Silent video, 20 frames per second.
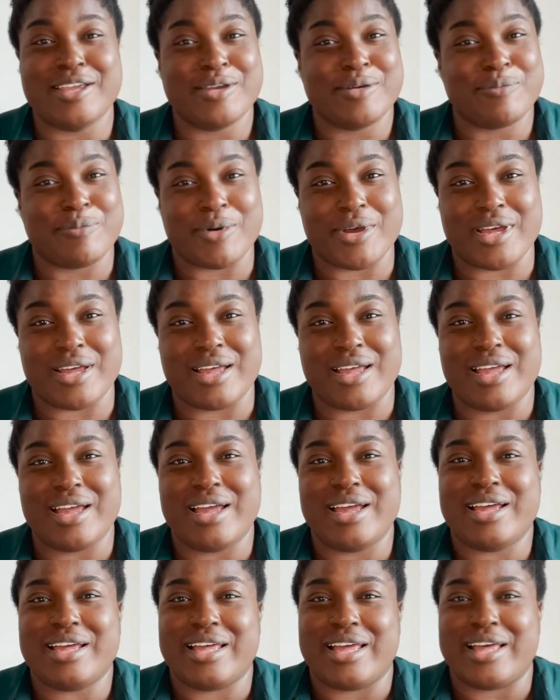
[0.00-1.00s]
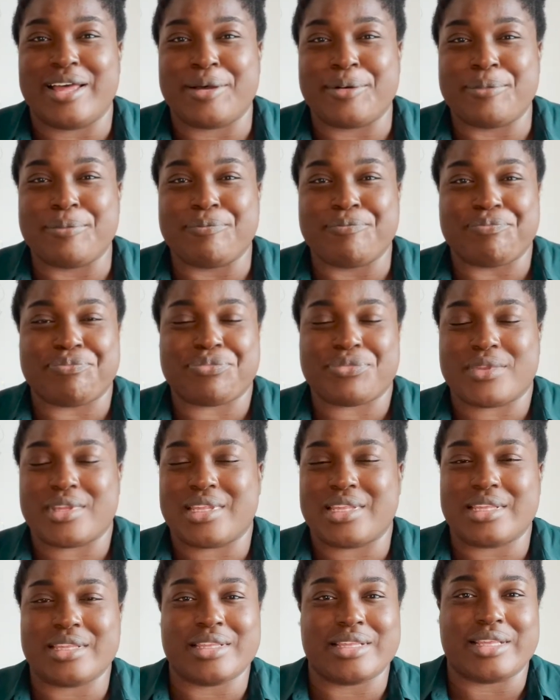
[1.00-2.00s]
But
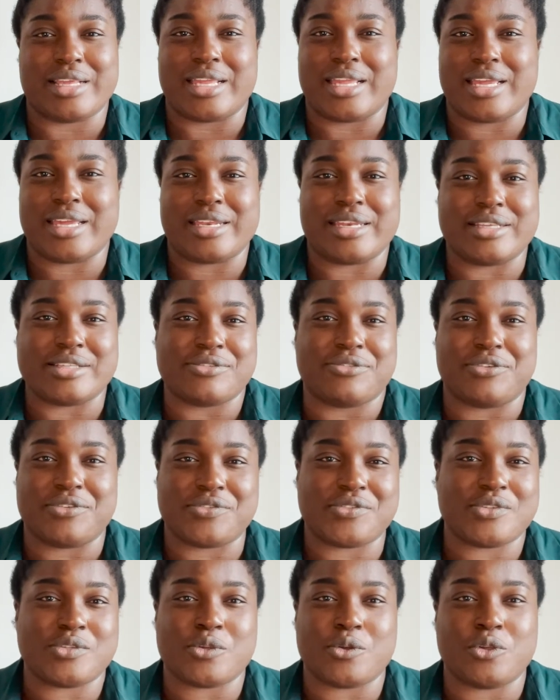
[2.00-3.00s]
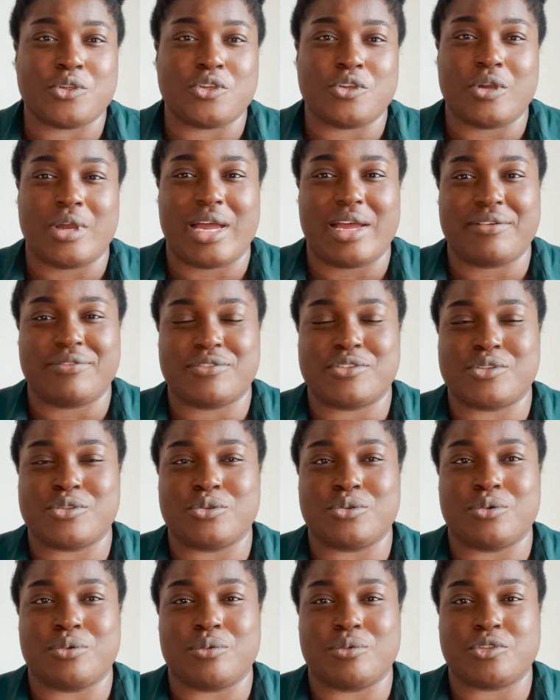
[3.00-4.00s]
again, it's 50. So you have
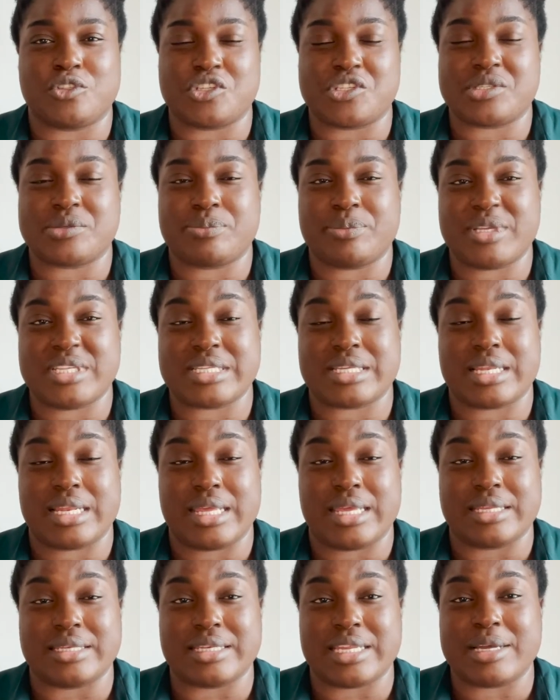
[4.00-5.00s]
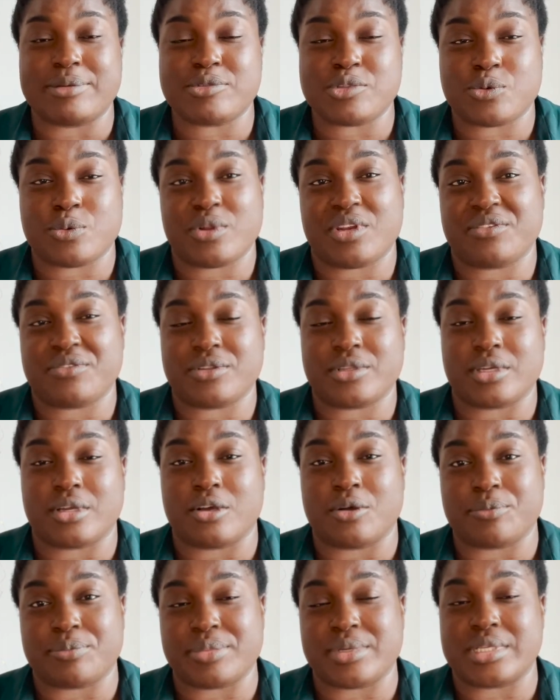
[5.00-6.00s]
to just basically adapt to whatever the
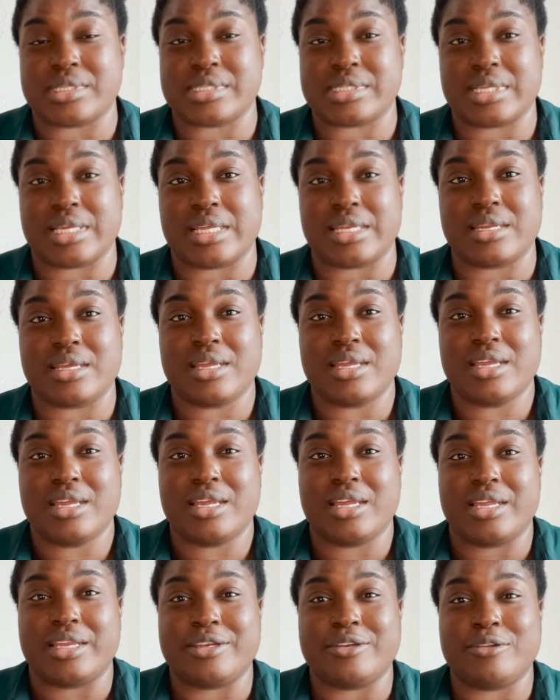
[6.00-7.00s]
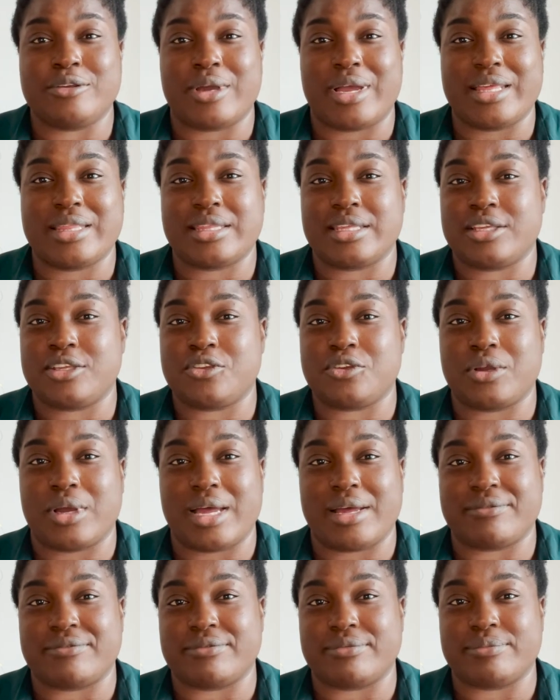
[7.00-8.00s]
company has said. I think you
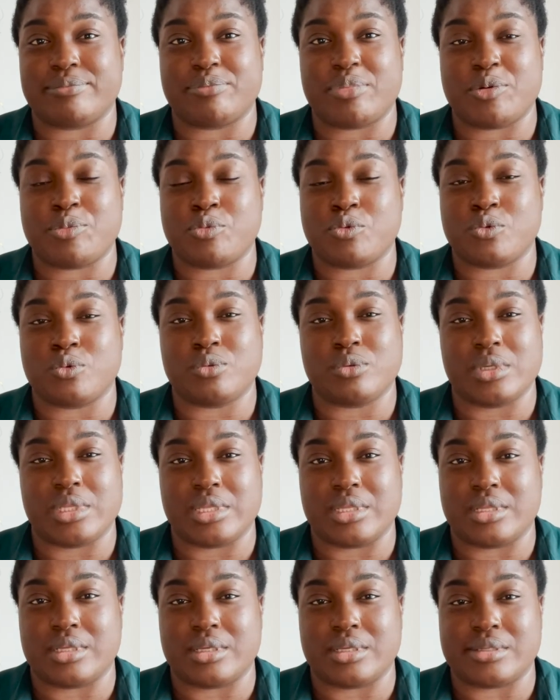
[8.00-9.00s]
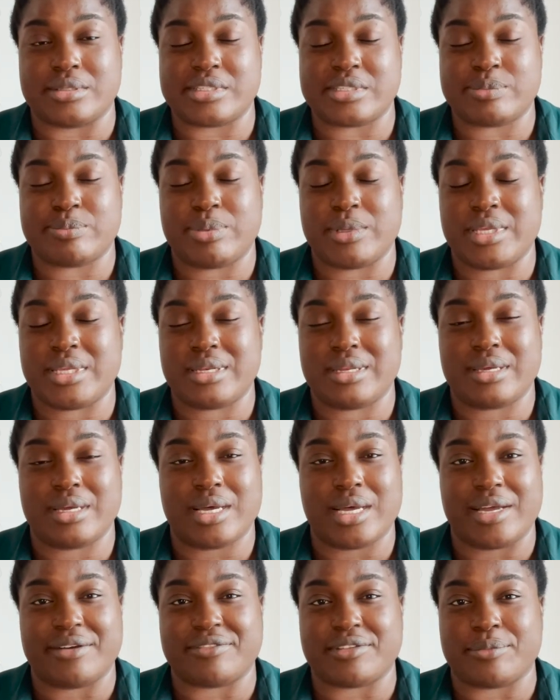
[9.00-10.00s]
have people who in the split
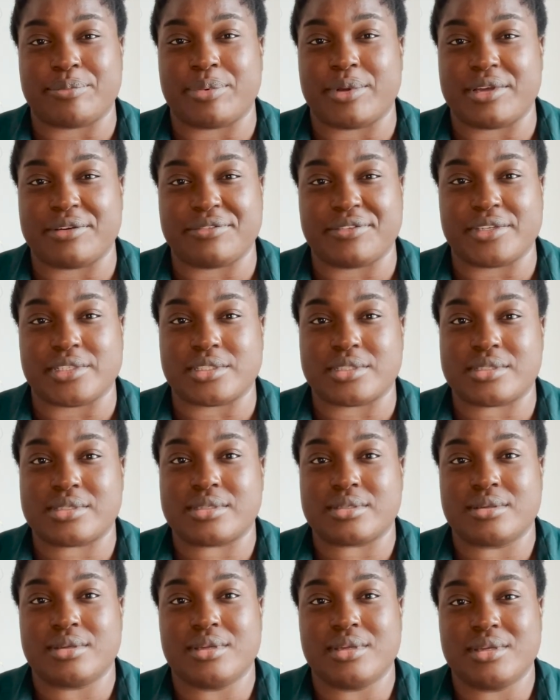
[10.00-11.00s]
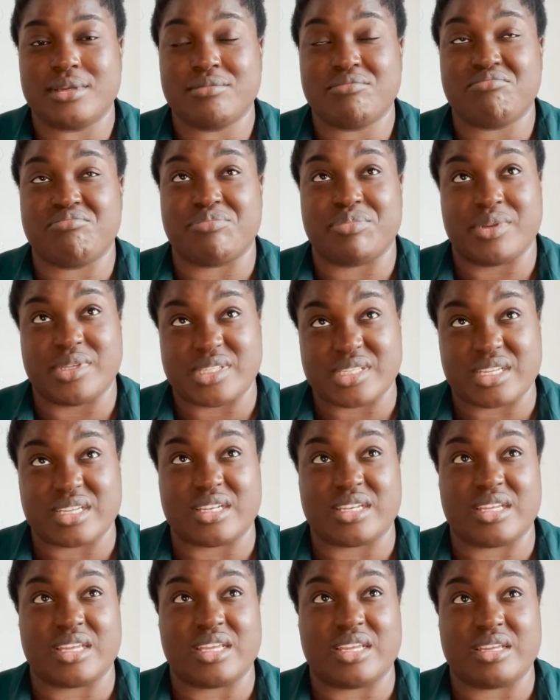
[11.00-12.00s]
have the perfect
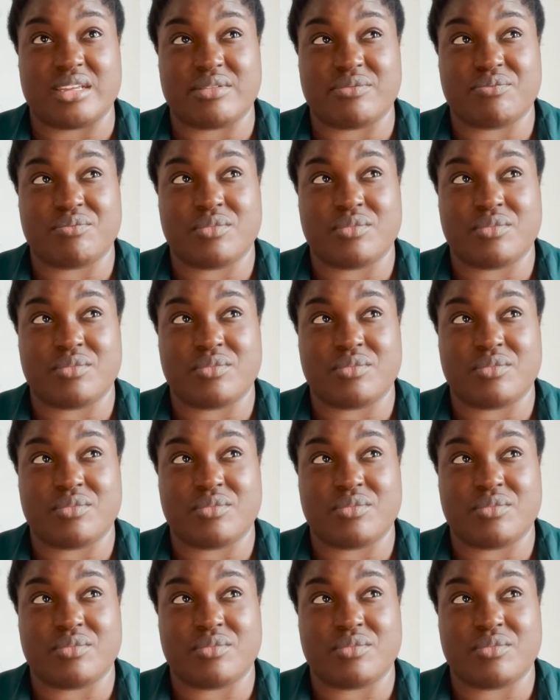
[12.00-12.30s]
basically